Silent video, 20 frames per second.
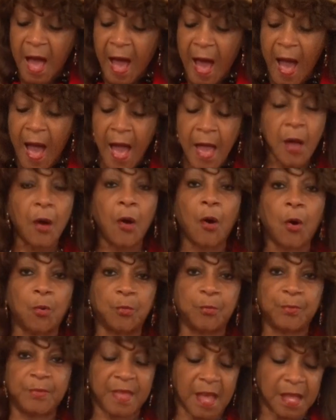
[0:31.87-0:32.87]
I
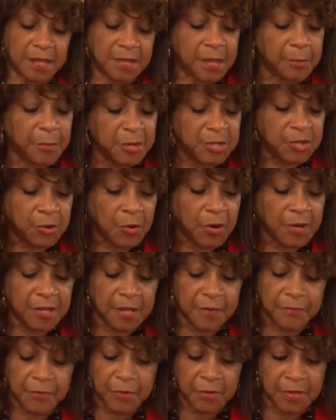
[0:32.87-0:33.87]
hope that the
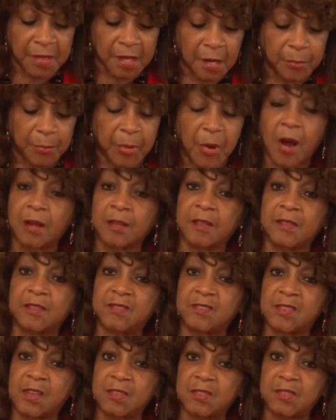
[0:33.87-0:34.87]
majority of you that are part of the
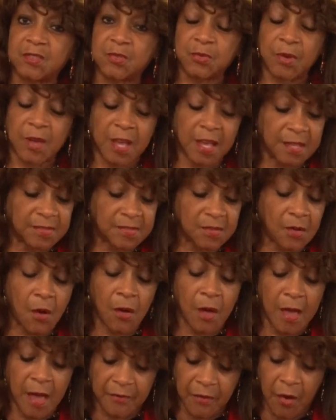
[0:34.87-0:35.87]
Sunday School has,
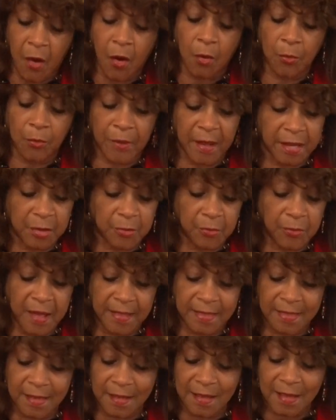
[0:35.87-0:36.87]
have already
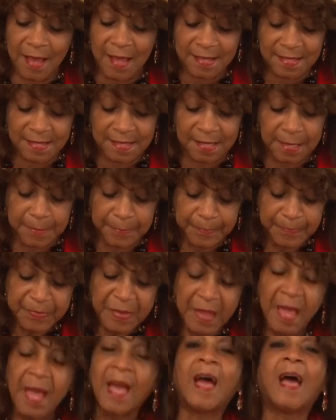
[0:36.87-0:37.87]
read the lesson.
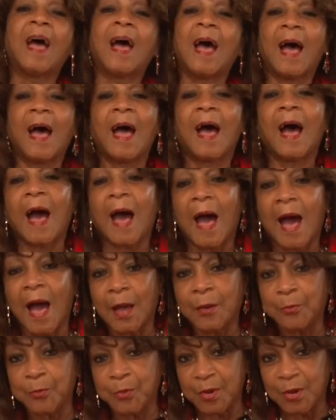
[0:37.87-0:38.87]

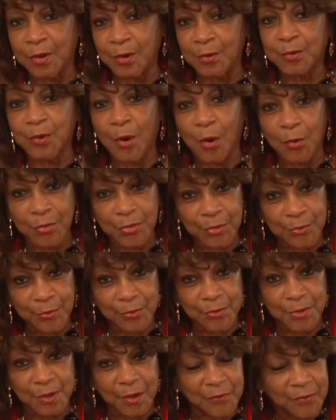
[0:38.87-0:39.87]
I will go
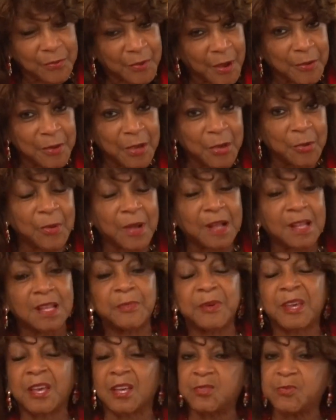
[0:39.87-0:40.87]
through them very quickly
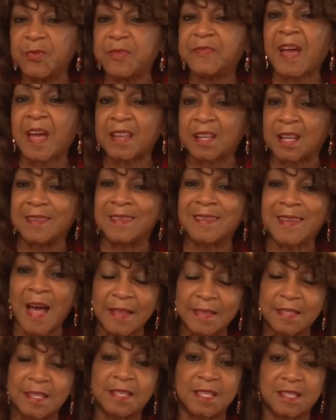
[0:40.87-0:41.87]
because we've got a
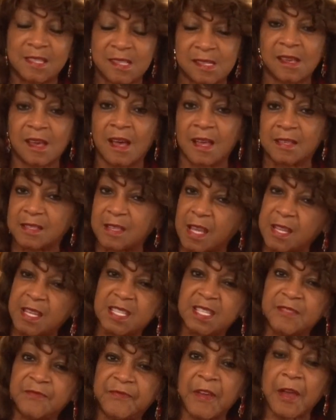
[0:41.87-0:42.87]
lot to discuss. It
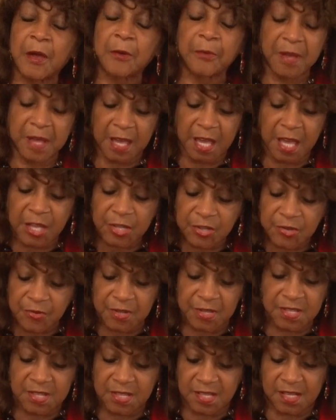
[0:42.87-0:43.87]
is very
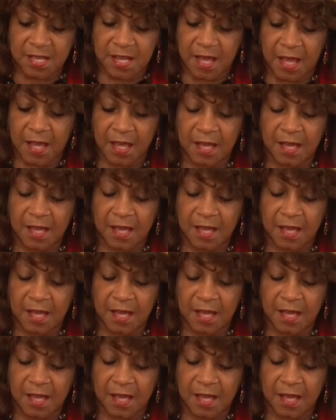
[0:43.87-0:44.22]
interesting.